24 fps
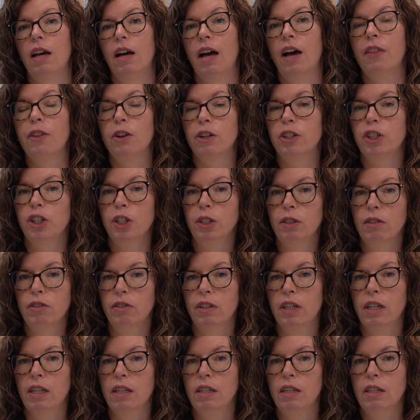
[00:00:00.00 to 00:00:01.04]
other
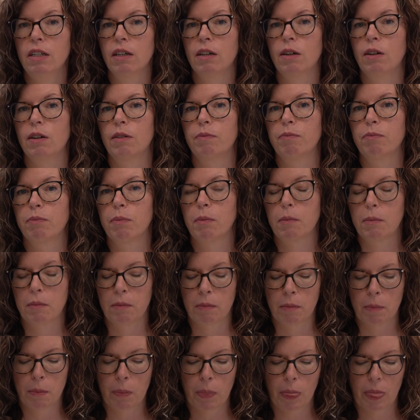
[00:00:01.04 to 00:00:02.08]
children,
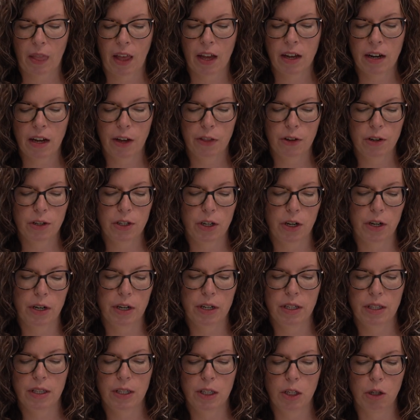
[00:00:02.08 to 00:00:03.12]
and others are
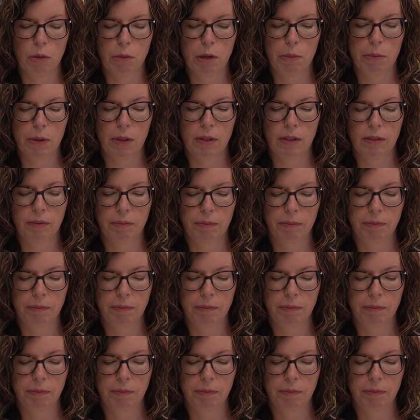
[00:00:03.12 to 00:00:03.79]
consumable.